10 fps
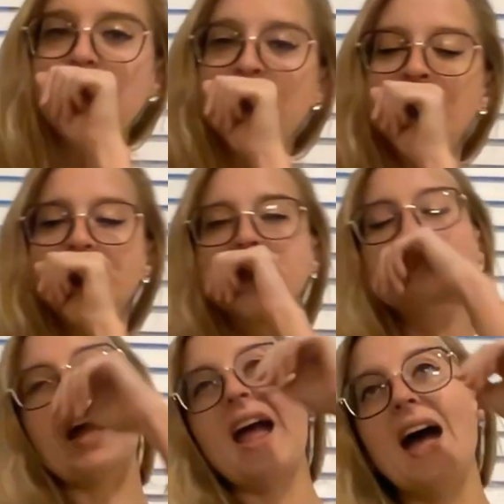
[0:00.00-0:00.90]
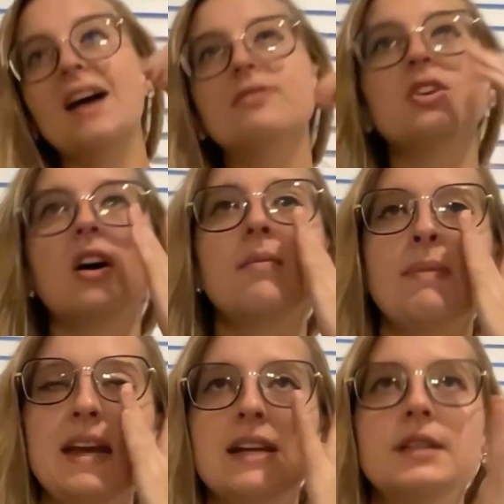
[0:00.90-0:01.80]
I have not
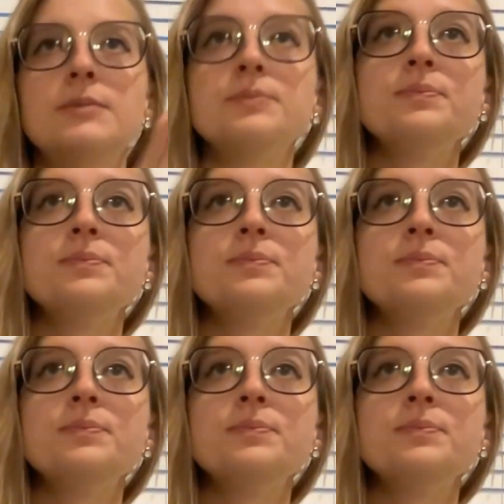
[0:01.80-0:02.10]
made,